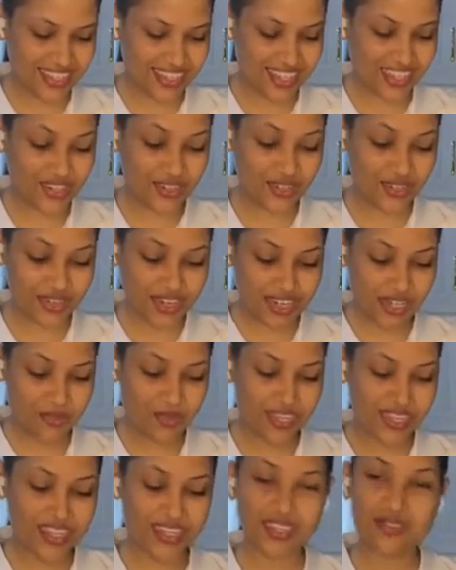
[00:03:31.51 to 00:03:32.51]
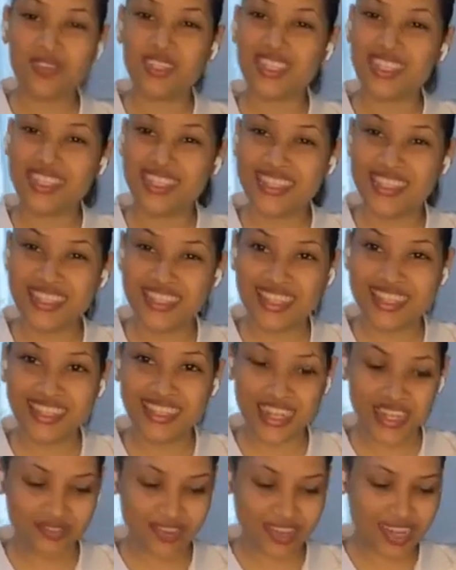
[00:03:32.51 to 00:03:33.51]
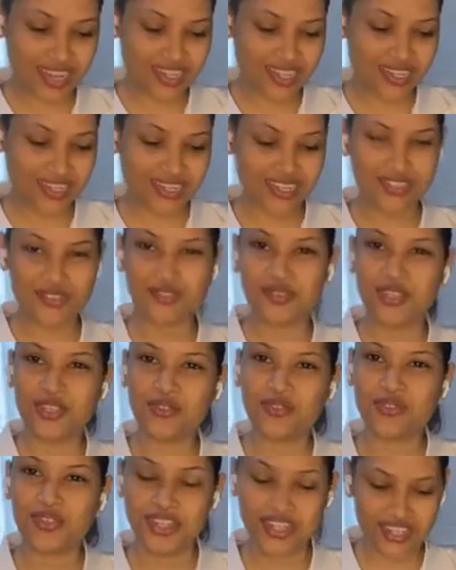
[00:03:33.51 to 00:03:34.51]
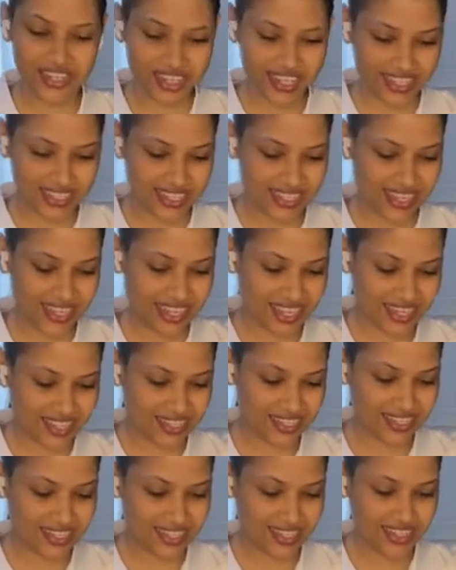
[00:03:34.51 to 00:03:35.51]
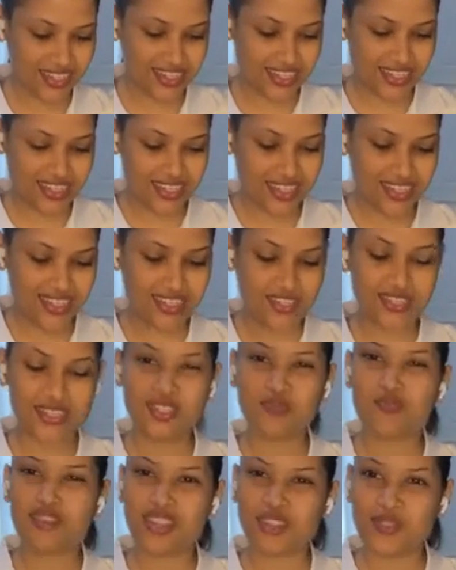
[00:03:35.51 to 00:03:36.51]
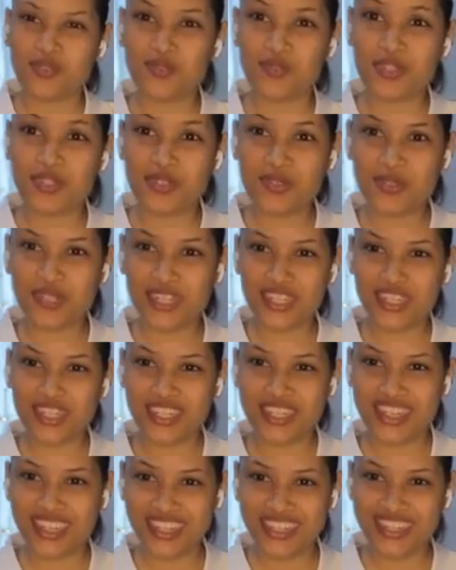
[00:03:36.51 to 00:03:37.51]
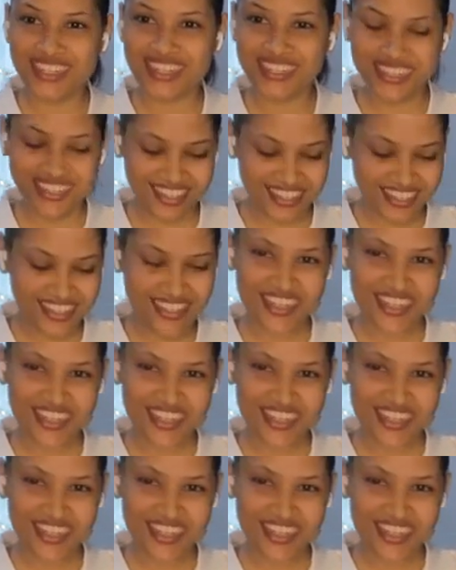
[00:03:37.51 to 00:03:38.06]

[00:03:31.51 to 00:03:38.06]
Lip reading: And already, because of the seasonings that I've added, it's really fragrant and it just smells really, really good, guys.